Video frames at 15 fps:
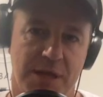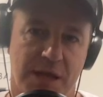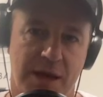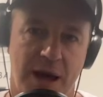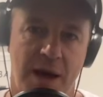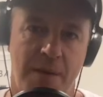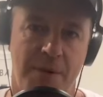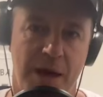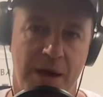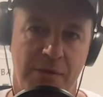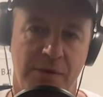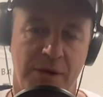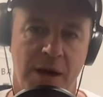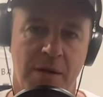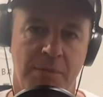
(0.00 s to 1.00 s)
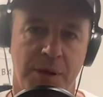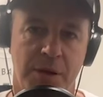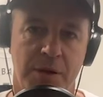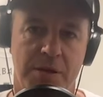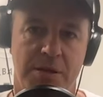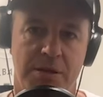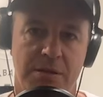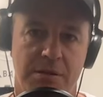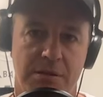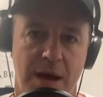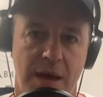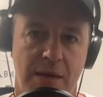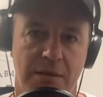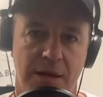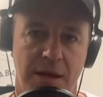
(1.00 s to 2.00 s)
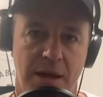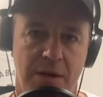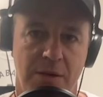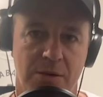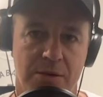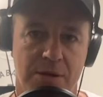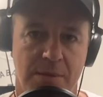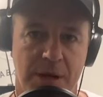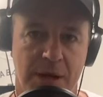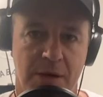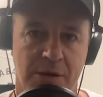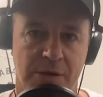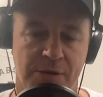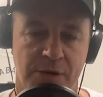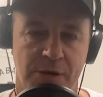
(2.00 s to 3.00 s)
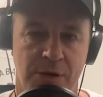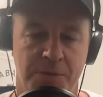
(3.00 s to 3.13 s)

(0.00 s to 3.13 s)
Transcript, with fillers: calm head of the young blokes at the end, or something else for you?